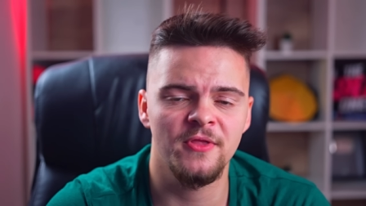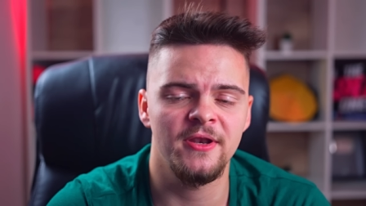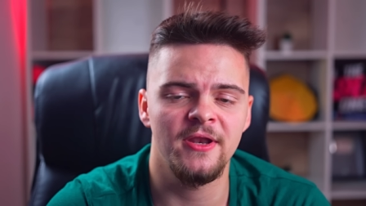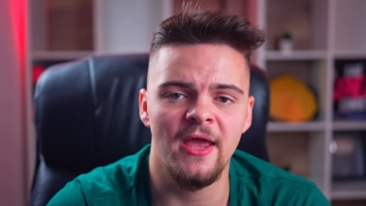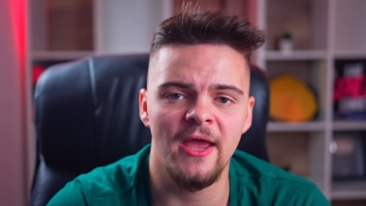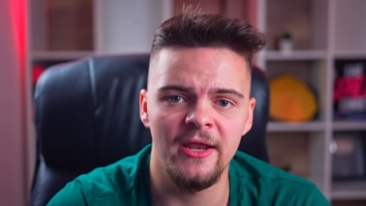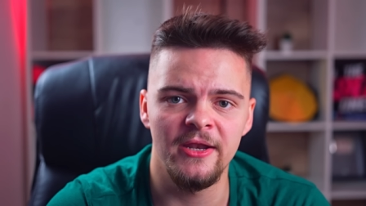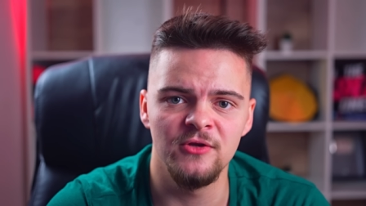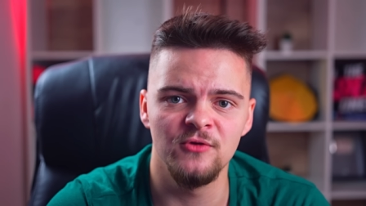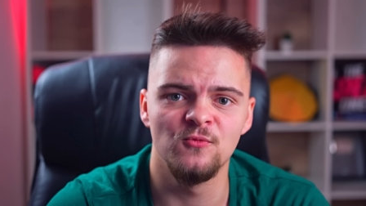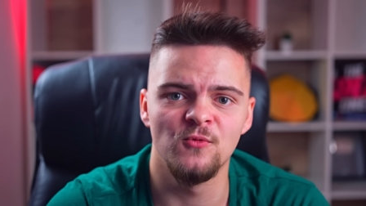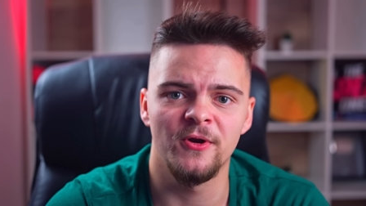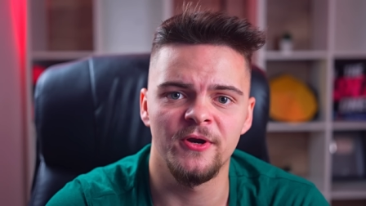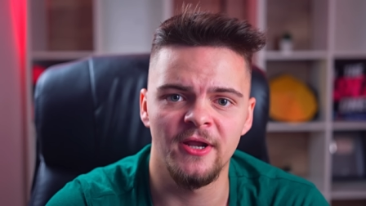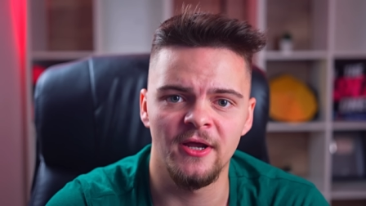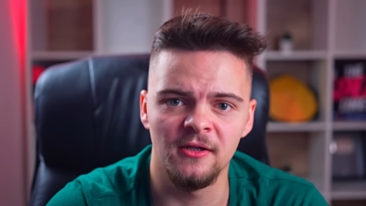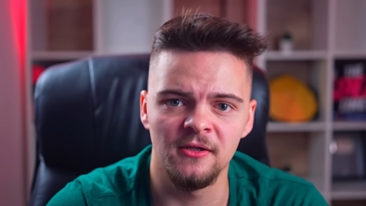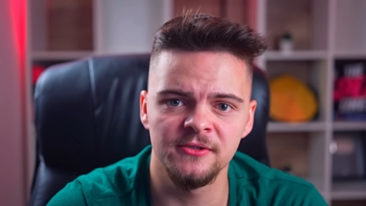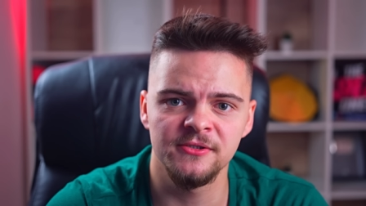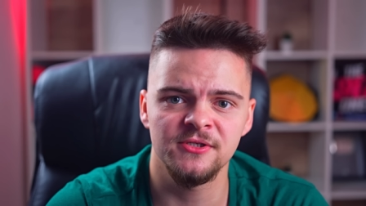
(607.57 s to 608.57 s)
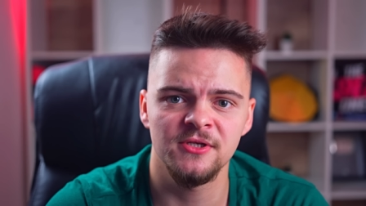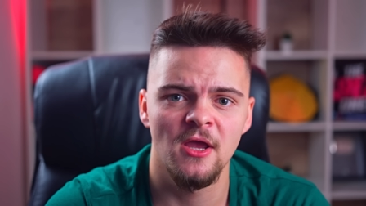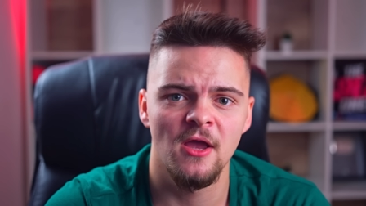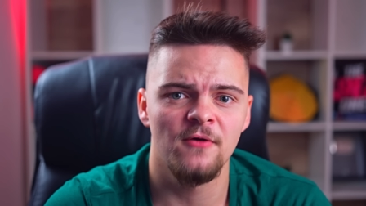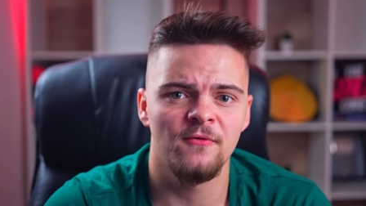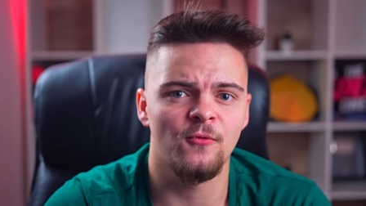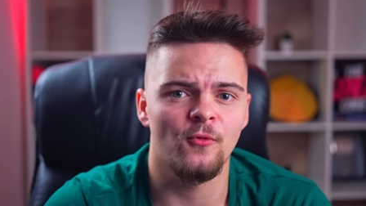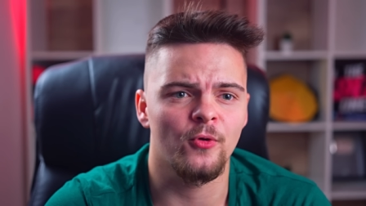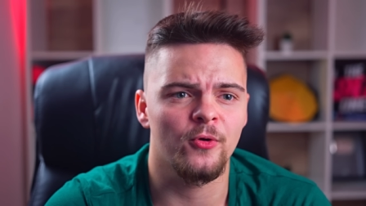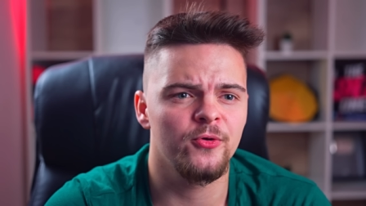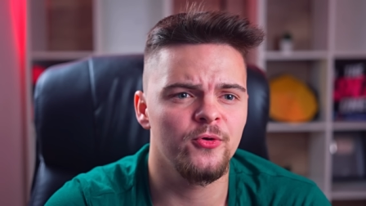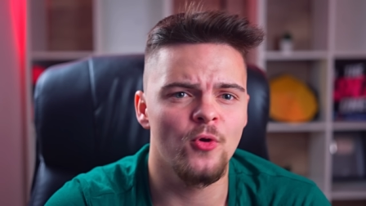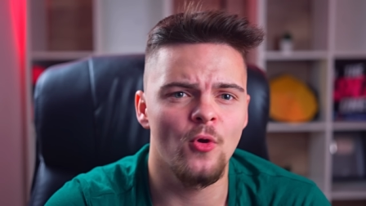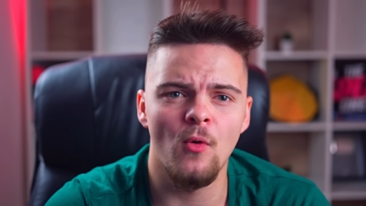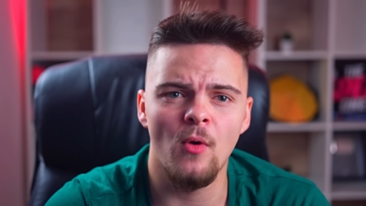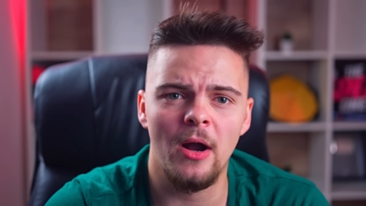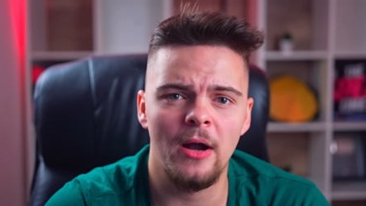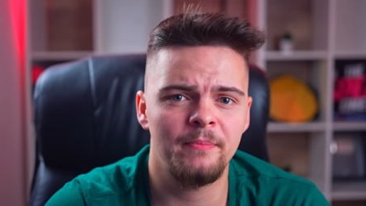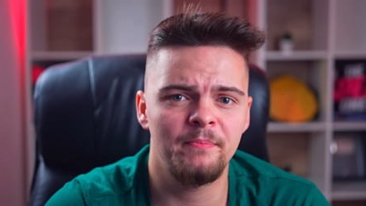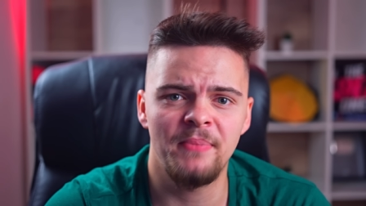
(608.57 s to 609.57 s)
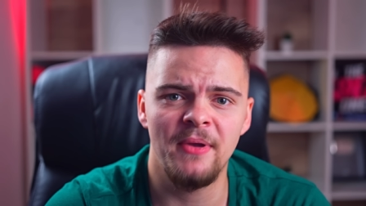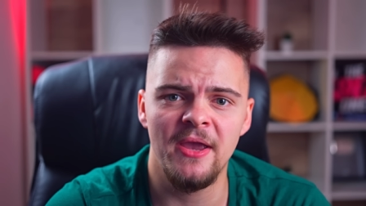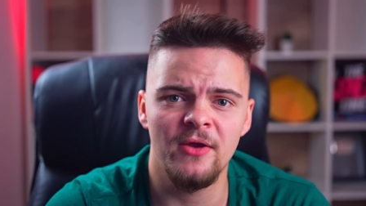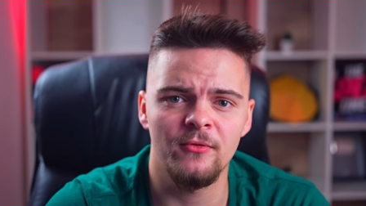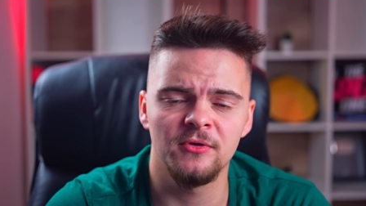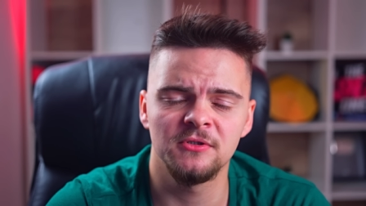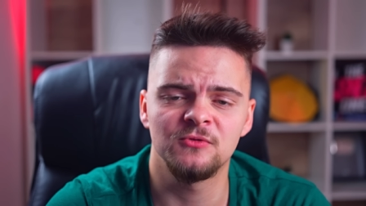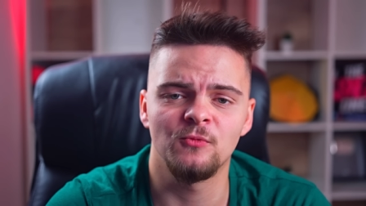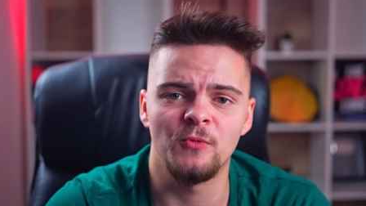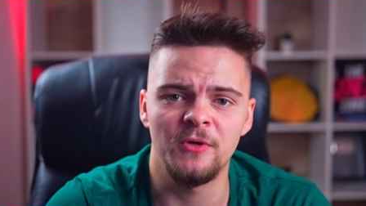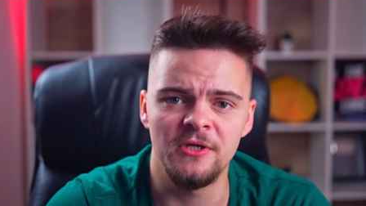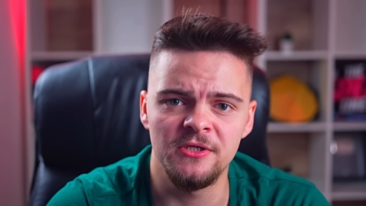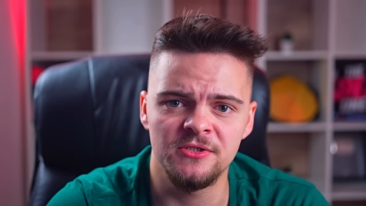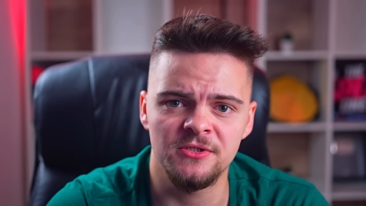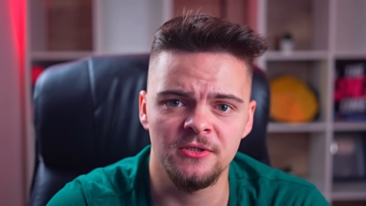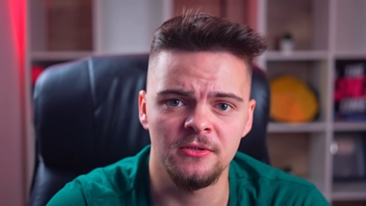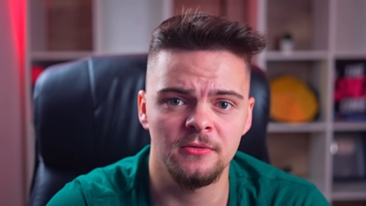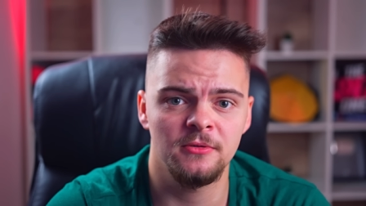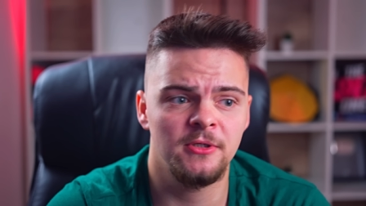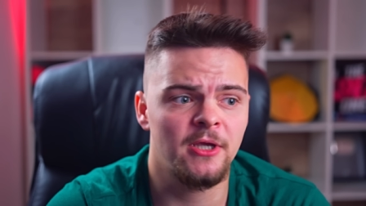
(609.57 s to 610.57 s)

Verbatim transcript: than anyone else for no apparent reason.